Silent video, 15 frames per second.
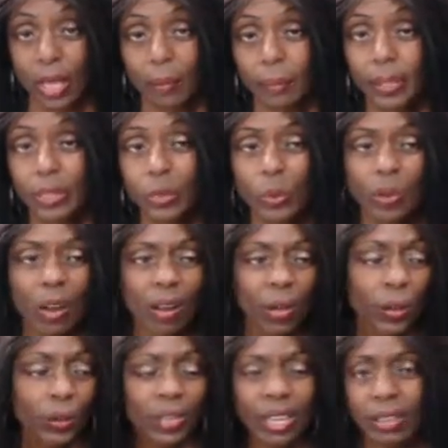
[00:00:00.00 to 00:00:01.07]
because we're all
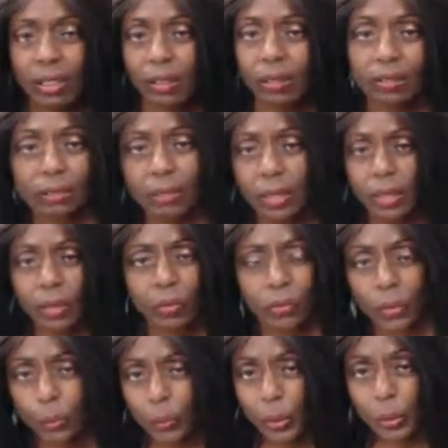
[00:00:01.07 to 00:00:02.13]
created, for
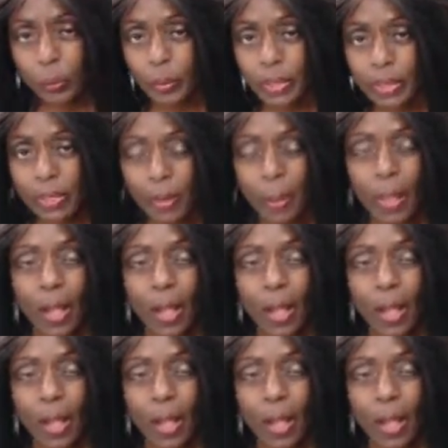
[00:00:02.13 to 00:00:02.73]
a purpose.